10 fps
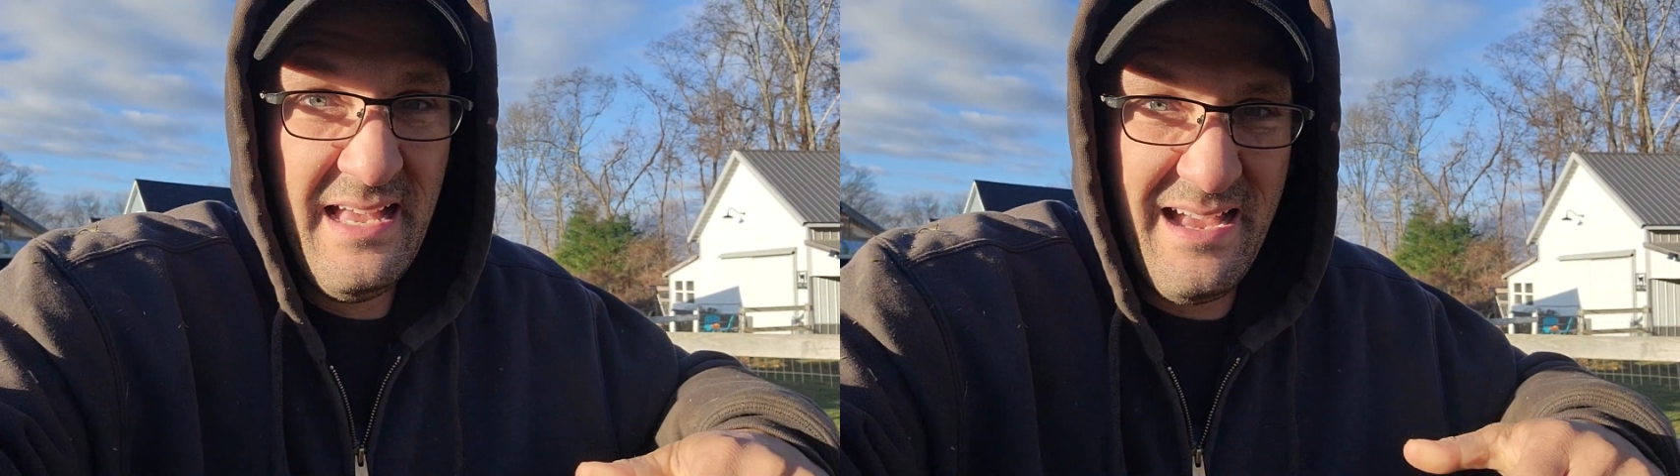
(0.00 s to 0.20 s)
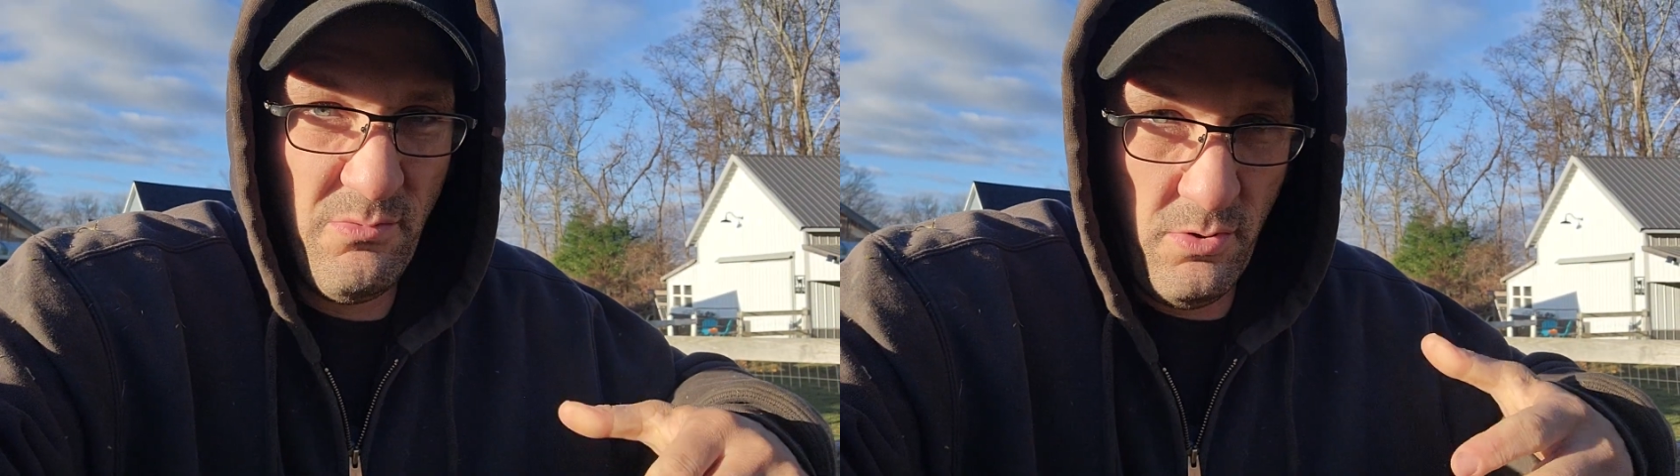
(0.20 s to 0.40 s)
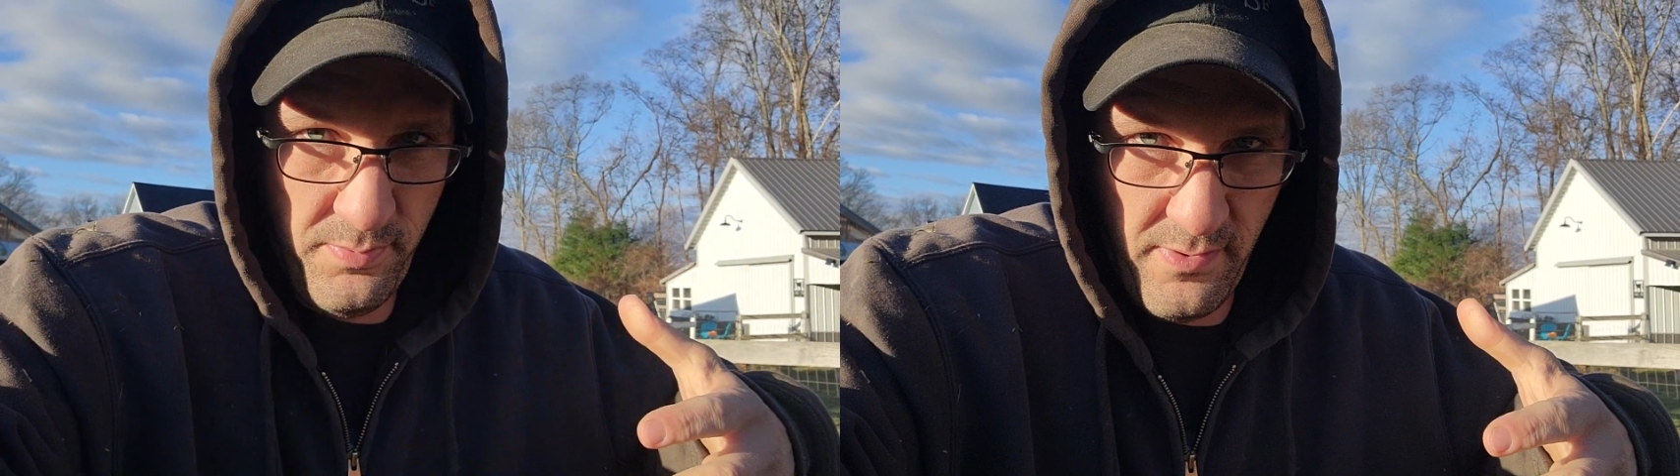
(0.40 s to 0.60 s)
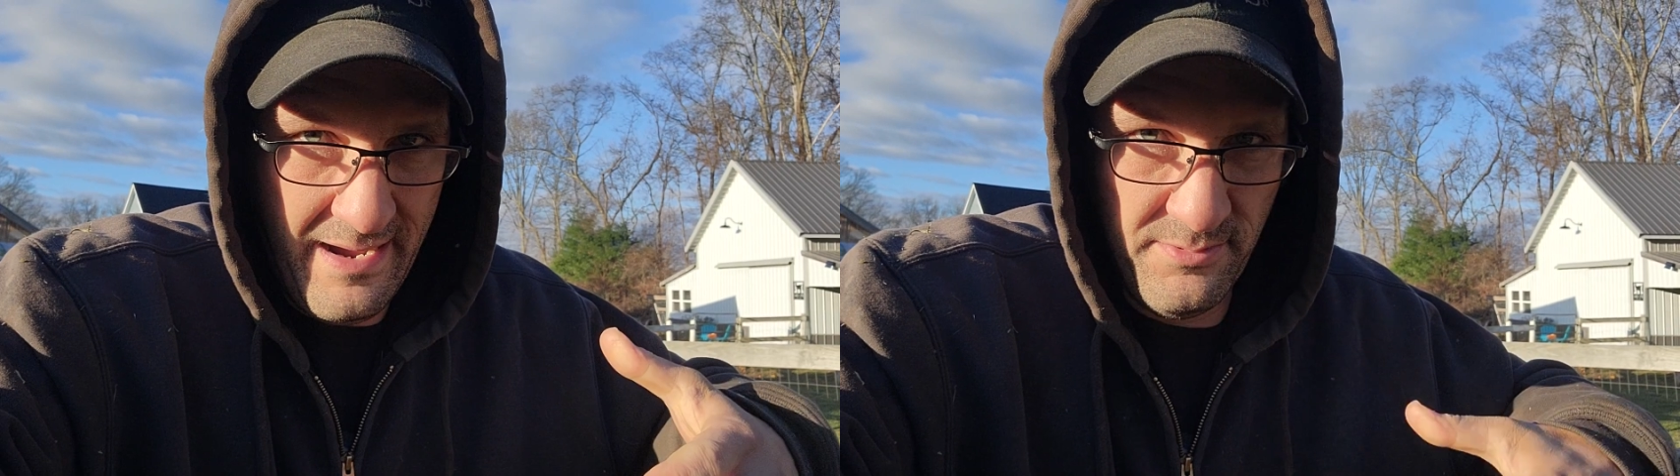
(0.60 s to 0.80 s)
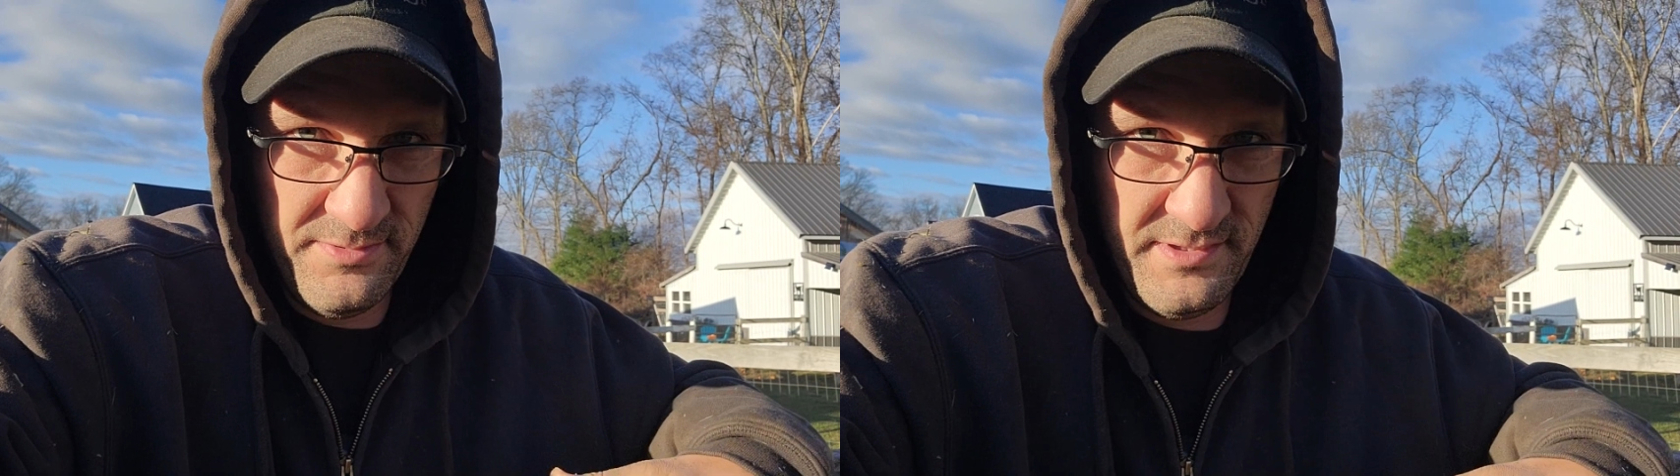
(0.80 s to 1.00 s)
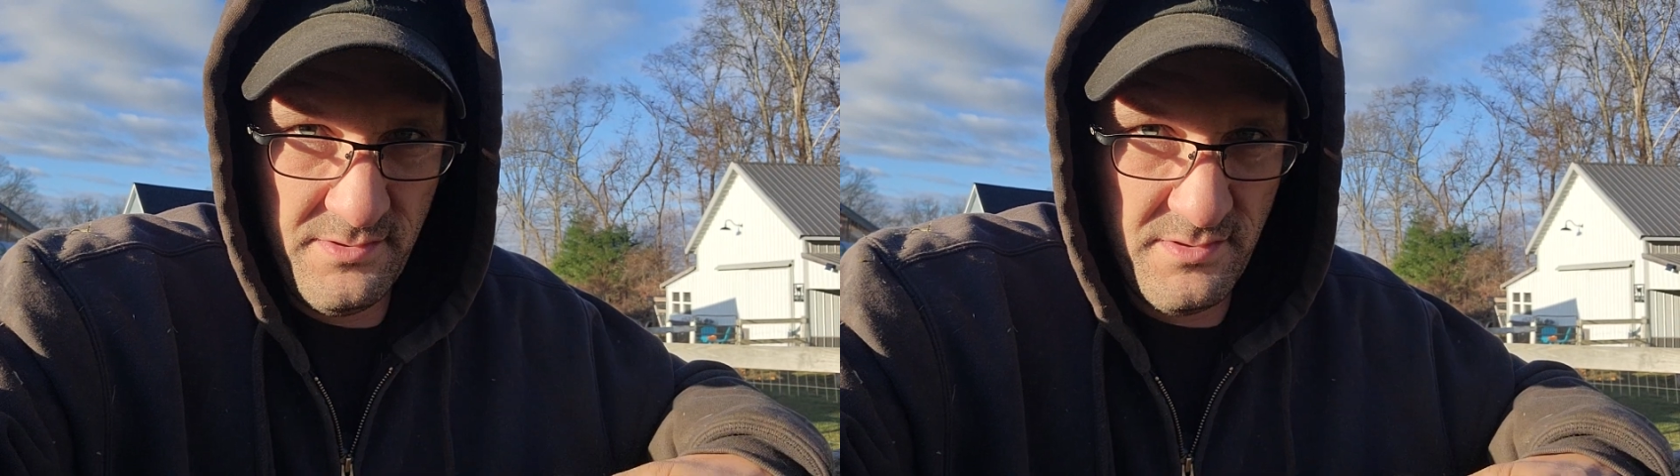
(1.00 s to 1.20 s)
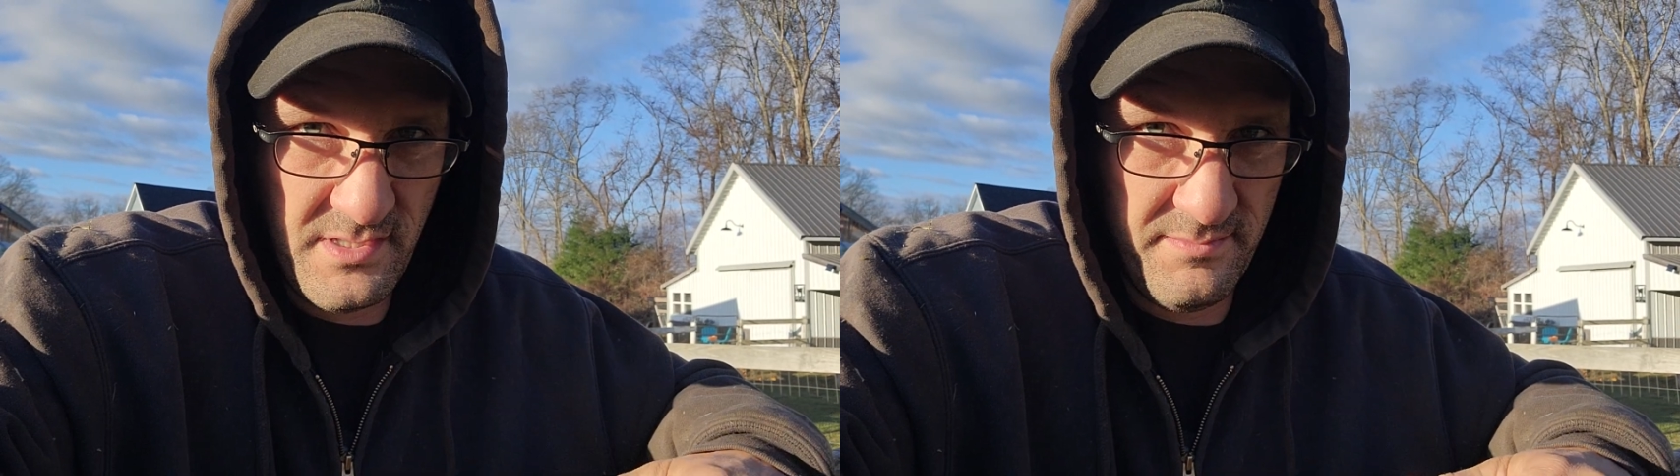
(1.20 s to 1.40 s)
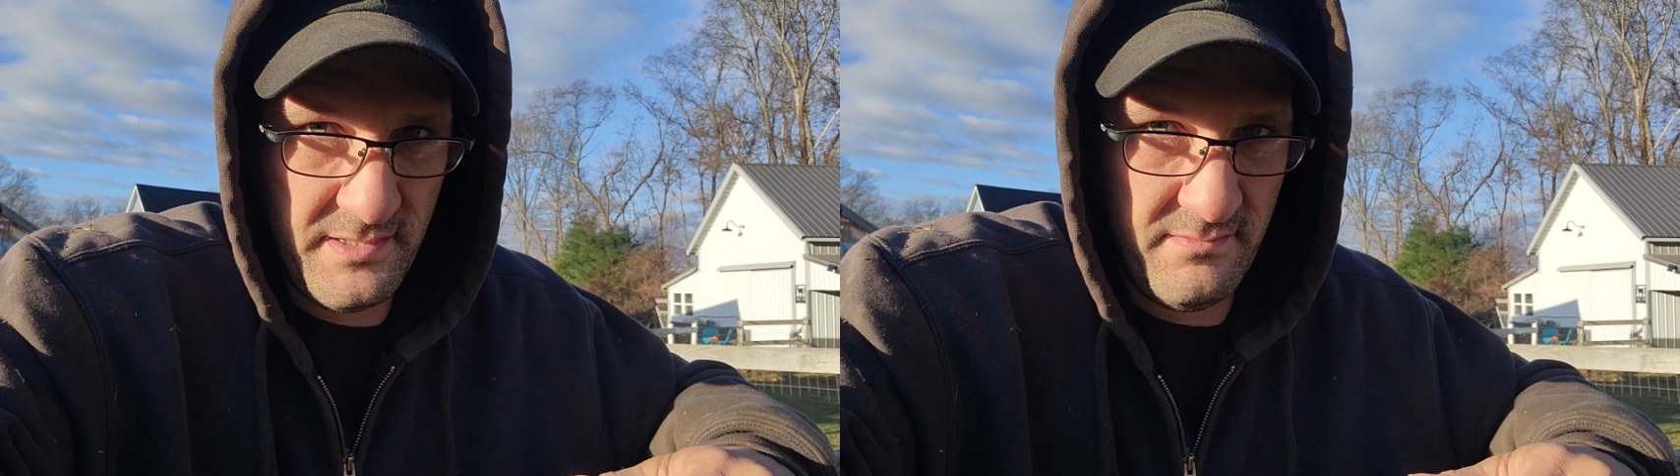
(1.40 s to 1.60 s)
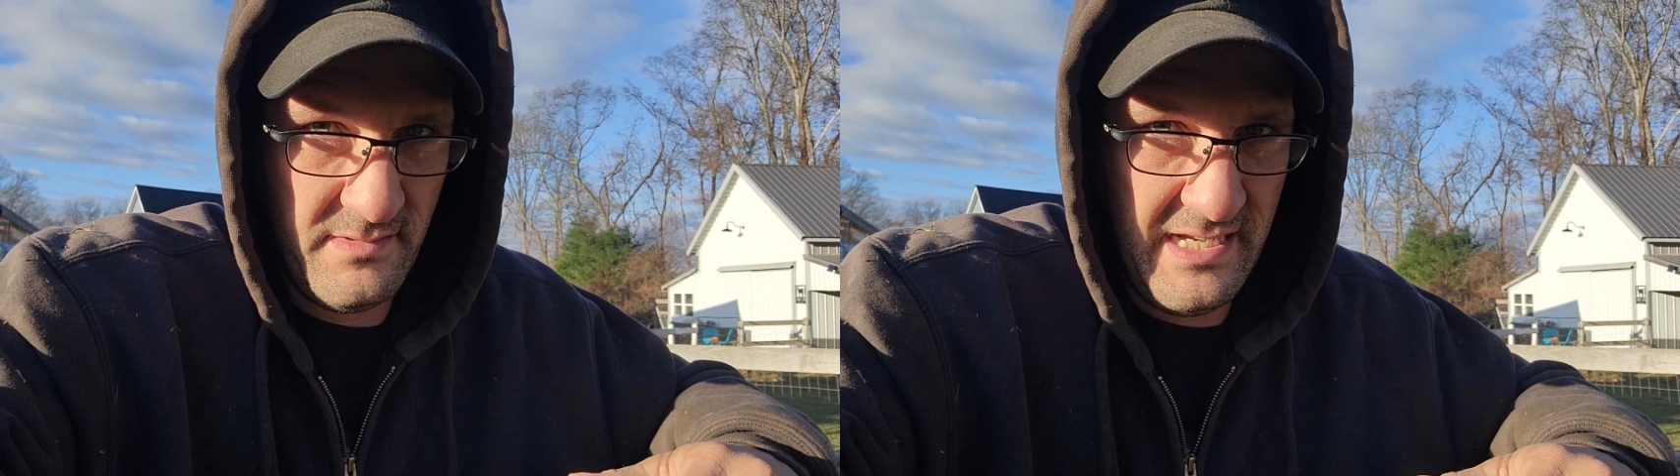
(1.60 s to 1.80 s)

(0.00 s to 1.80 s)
And we'll probably do something